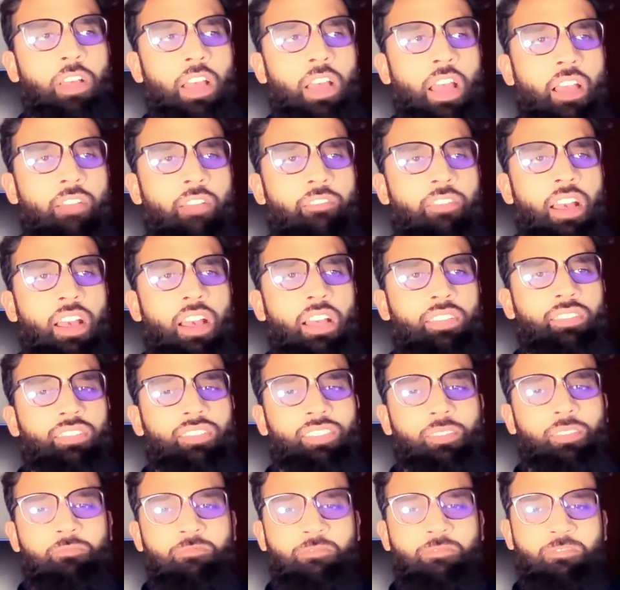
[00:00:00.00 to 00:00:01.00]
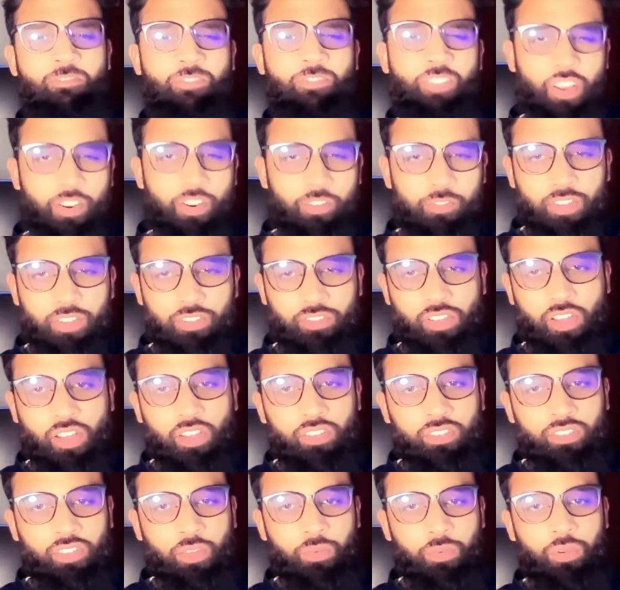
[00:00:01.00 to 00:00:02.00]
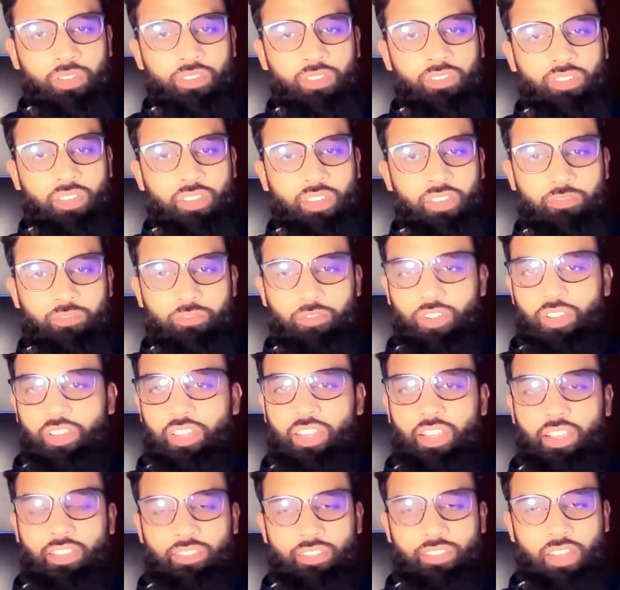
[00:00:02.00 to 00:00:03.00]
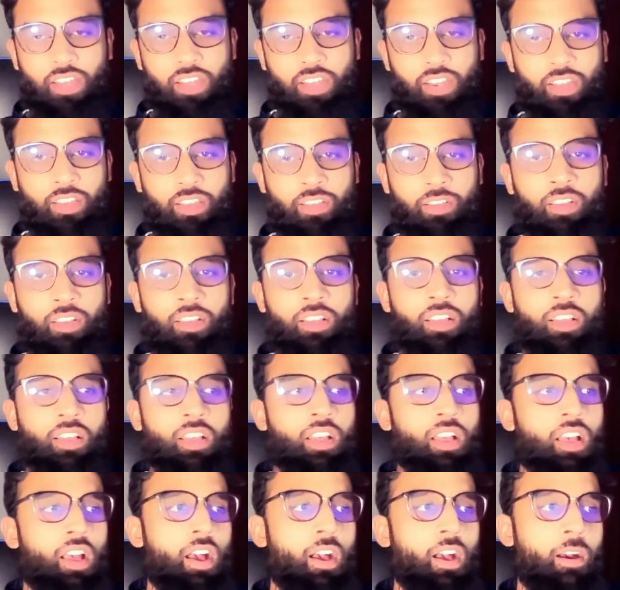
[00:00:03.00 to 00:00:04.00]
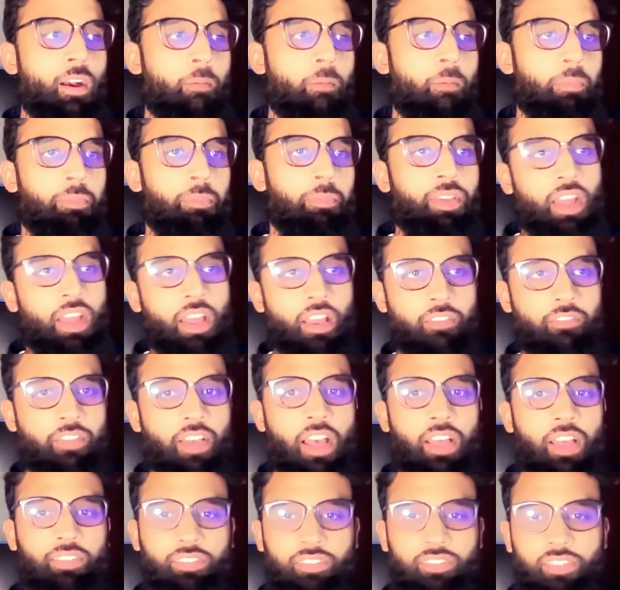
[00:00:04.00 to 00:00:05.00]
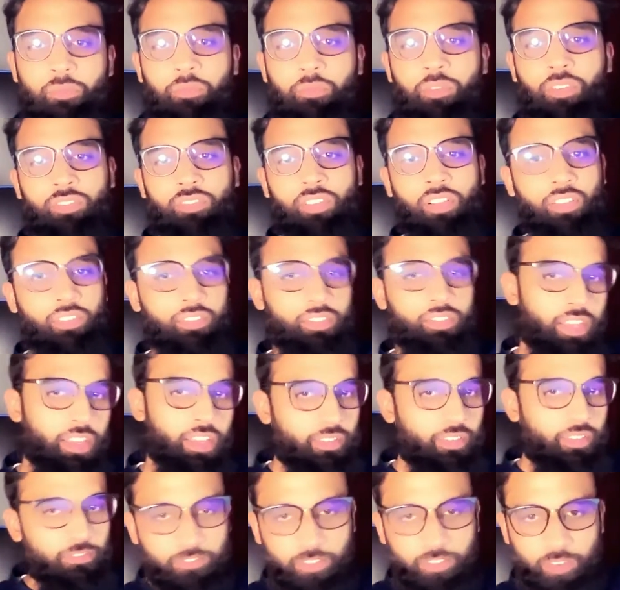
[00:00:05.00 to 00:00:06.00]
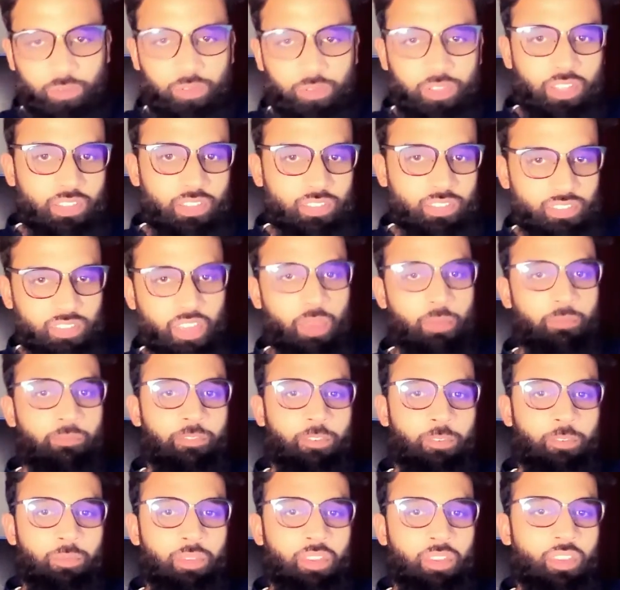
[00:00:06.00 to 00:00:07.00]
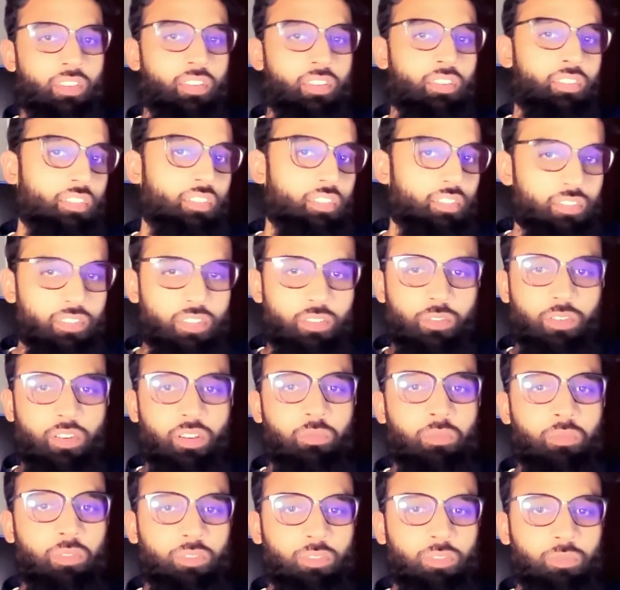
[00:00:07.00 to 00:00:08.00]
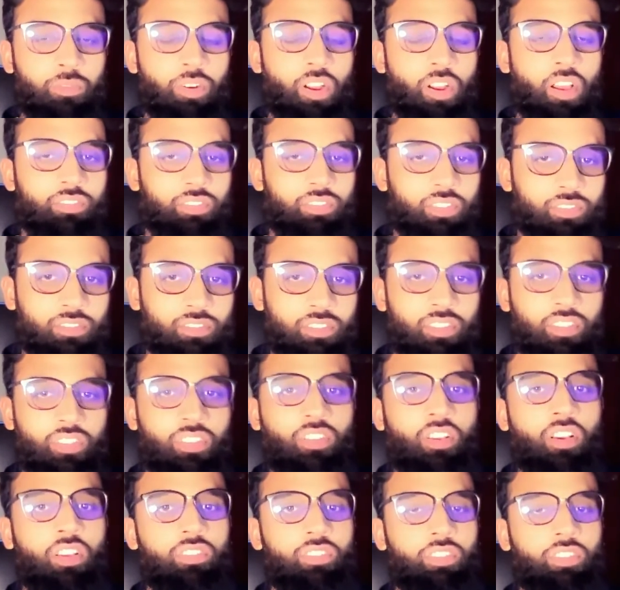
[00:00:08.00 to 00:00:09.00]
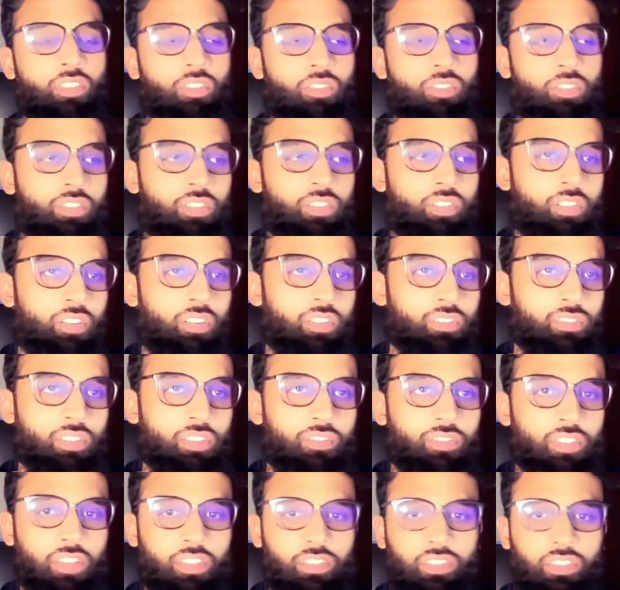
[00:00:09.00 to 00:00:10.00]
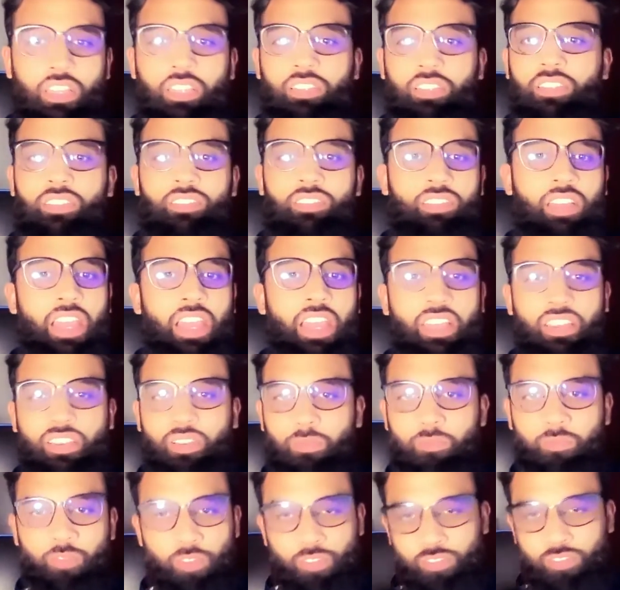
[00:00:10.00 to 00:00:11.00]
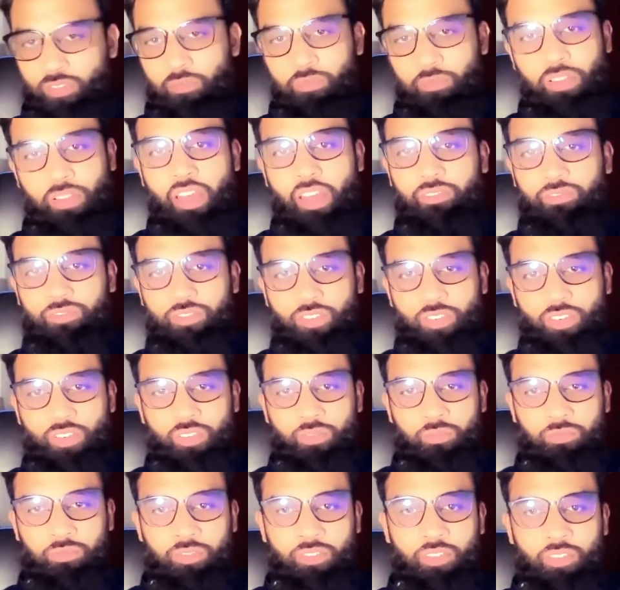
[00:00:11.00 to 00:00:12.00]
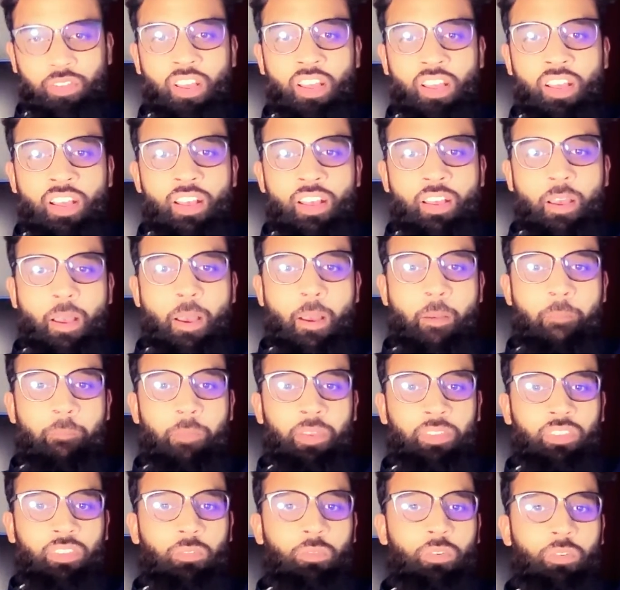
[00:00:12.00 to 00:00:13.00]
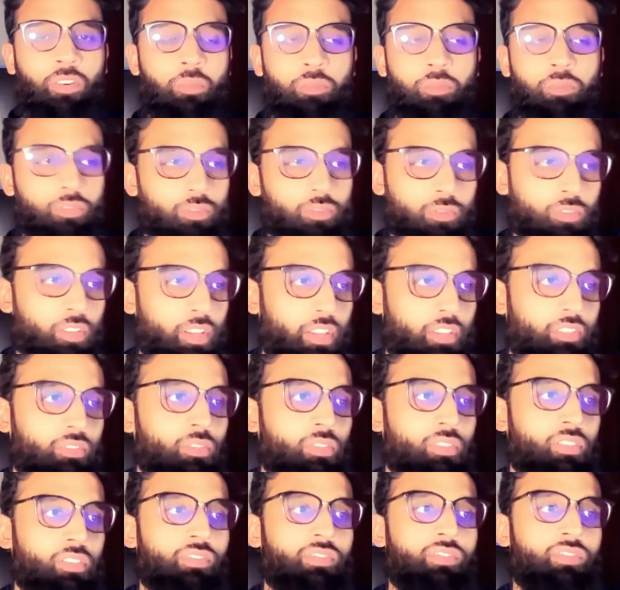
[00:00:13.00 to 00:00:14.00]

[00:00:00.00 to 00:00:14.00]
had some fair results. I wouldn't say really exciting, but have had some results. Like few leads came from here. They were able to process it, got the order and stuff like that. They signed up for some platforms, and they were able to like sort of